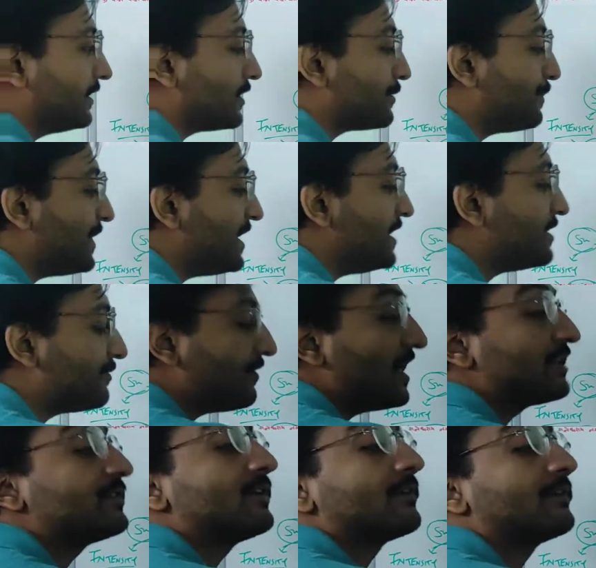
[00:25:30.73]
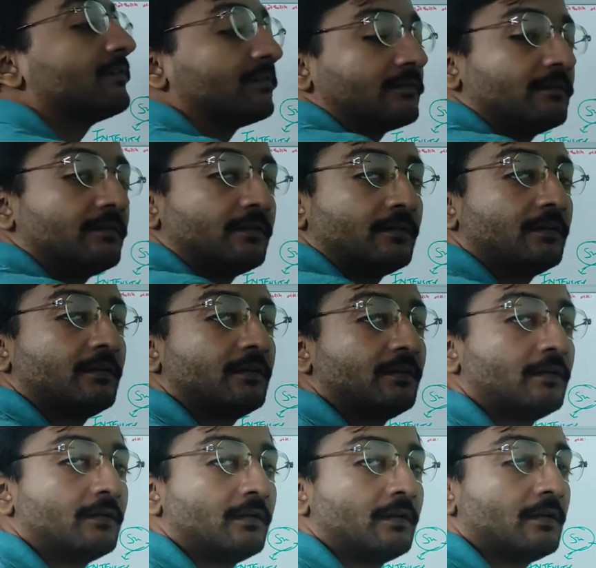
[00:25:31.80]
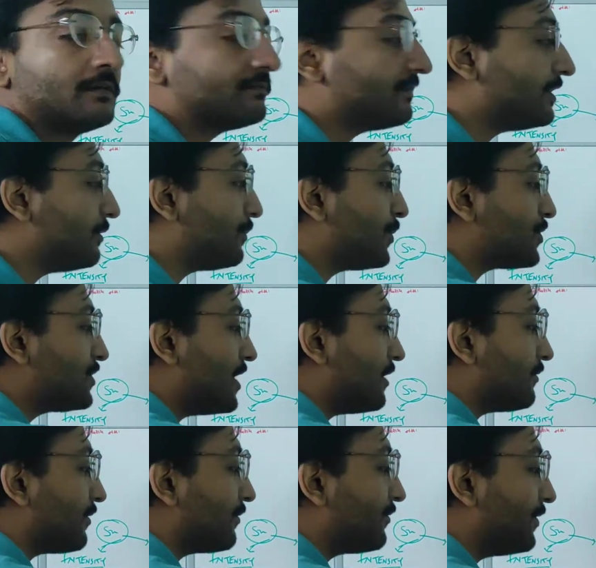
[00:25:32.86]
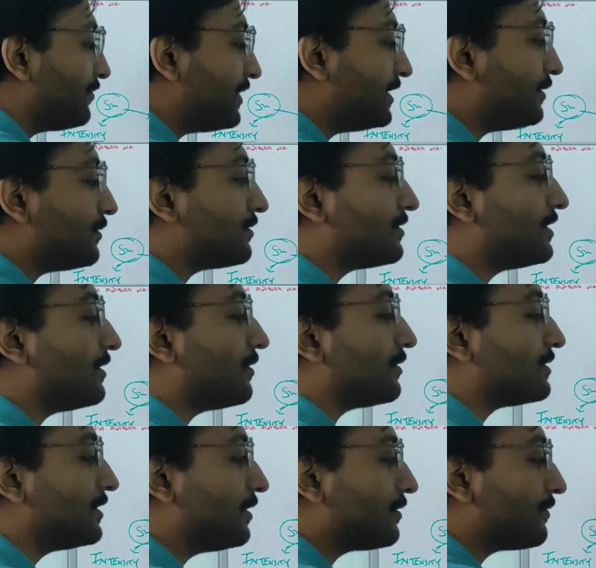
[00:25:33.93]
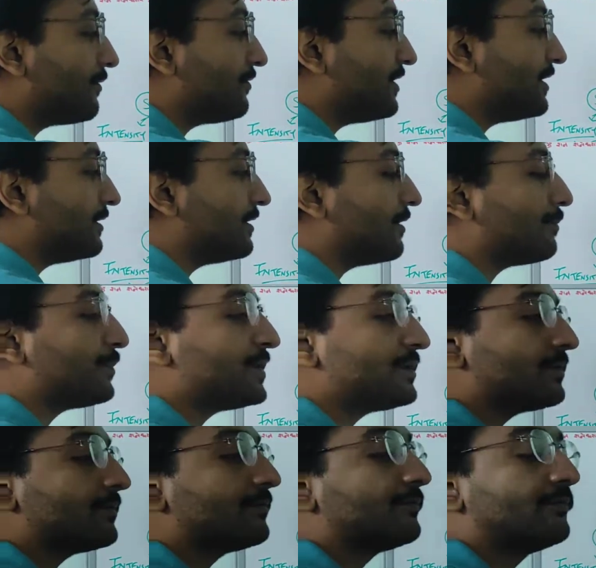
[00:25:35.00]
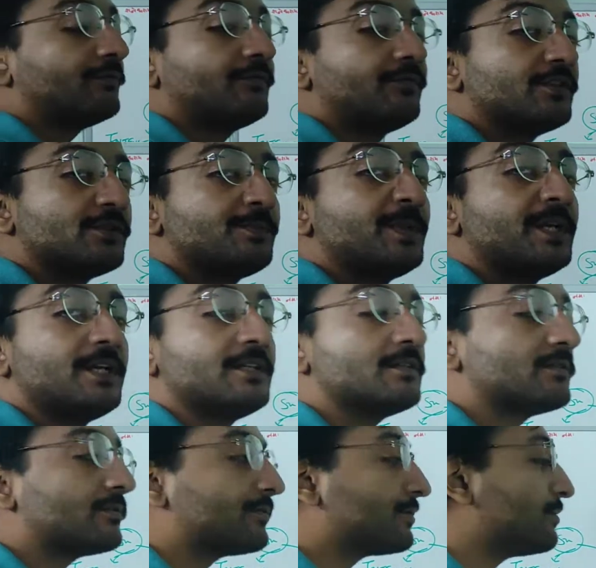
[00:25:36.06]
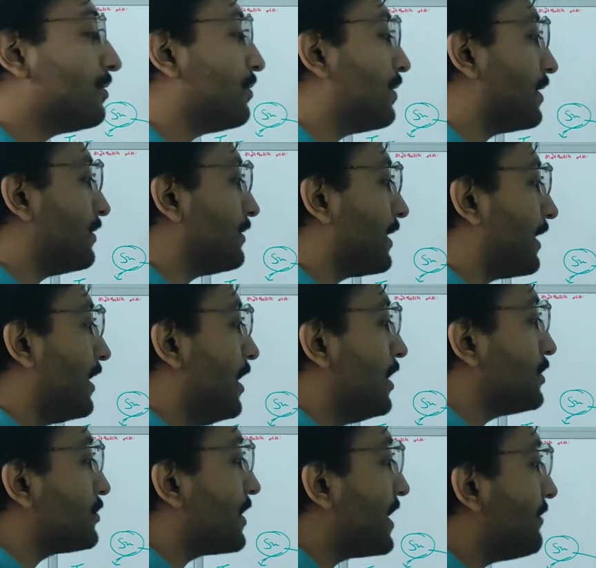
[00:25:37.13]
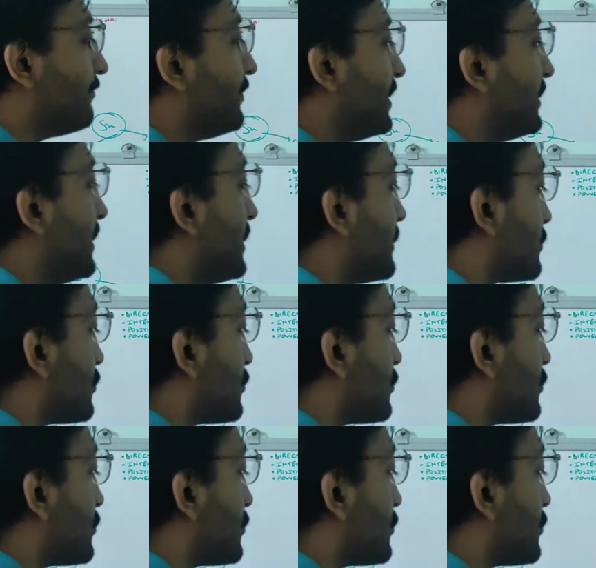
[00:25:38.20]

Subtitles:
the speed is faster. When you push down from 15 to 0 to 15, the speed is slower. Okay. So everything